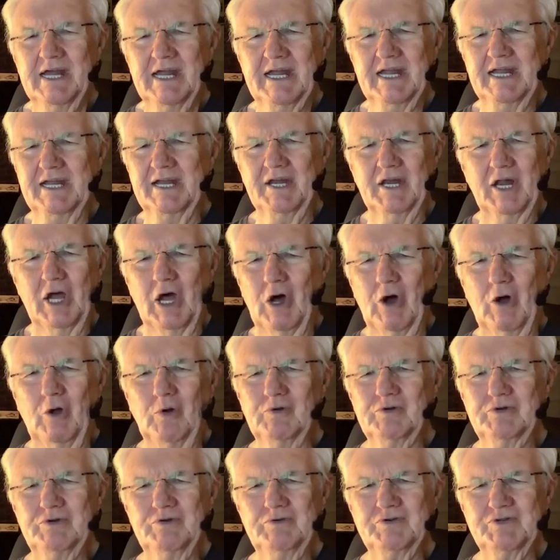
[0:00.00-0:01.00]
in
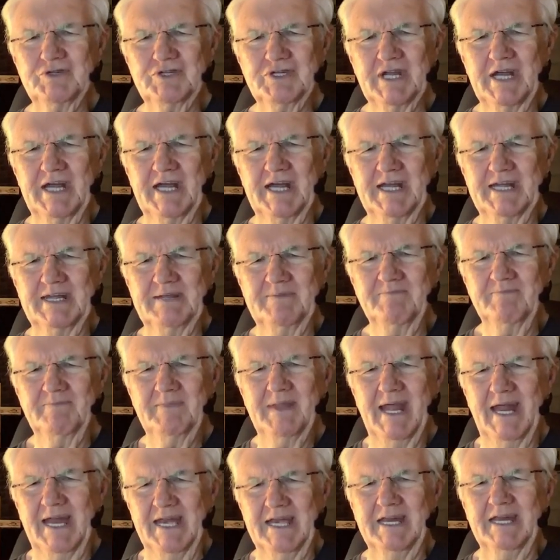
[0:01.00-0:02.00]
all you say
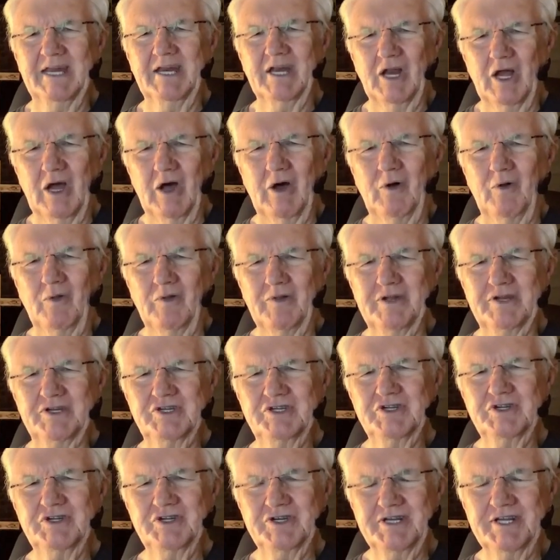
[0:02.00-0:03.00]
and in all
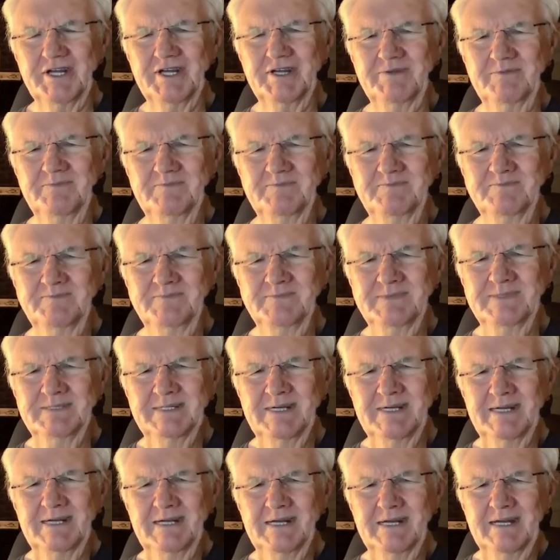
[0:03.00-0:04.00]
that you do.
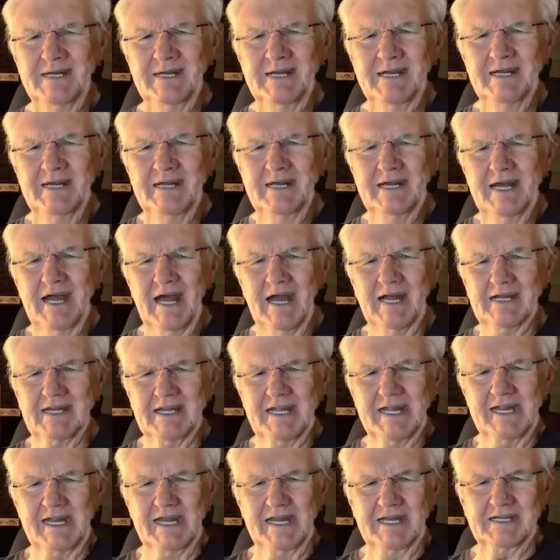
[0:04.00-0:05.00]

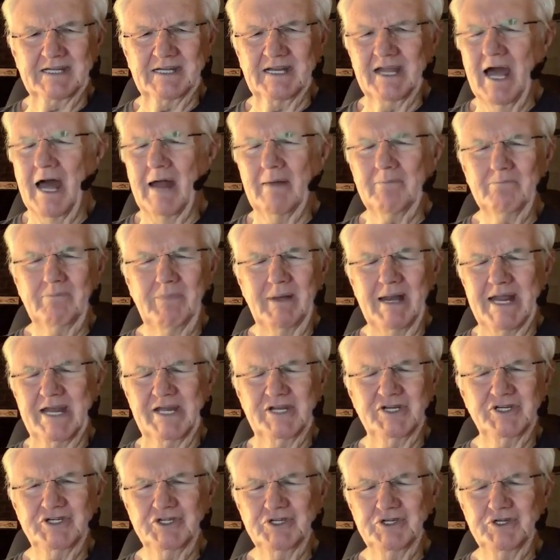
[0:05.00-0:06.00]
Again, God
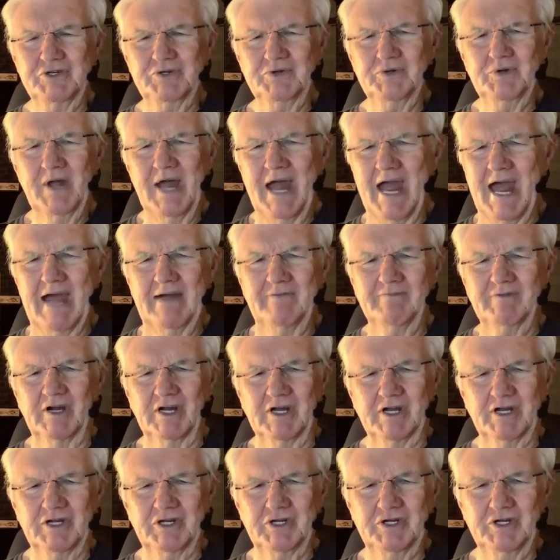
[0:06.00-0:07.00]
bless you. Have a
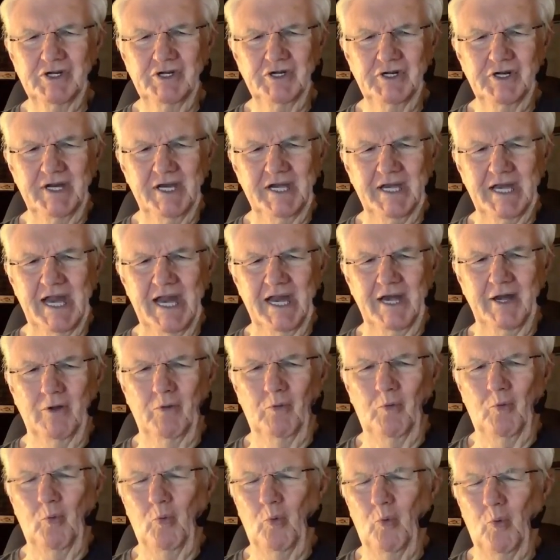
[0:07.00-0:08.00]
good and
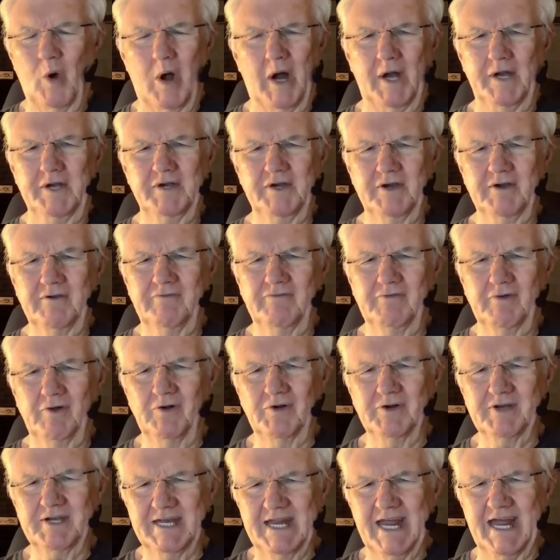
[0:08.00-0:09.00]
a
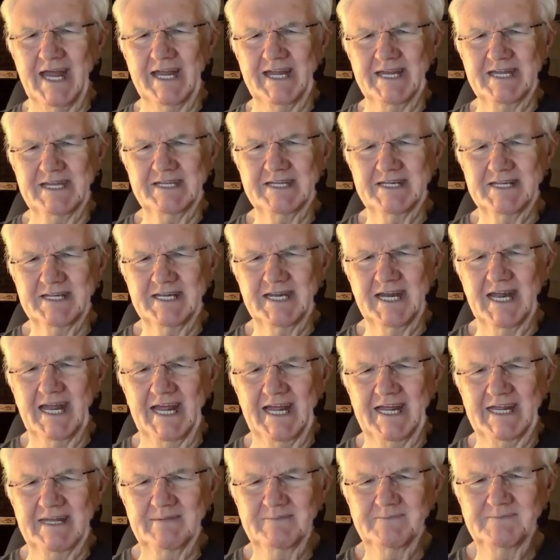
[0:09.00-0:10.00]
wonderful day
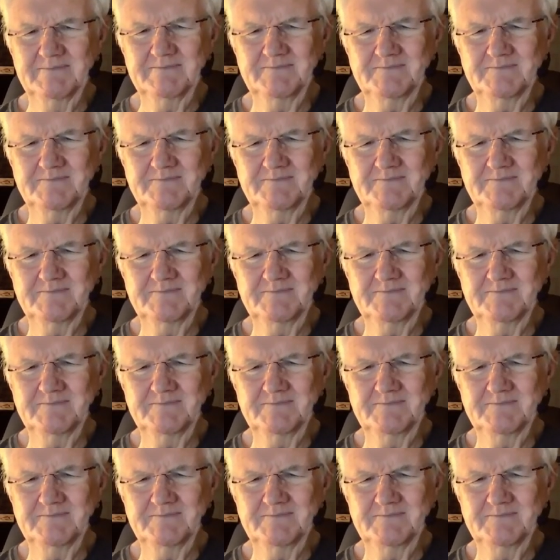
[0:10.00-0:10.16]
today.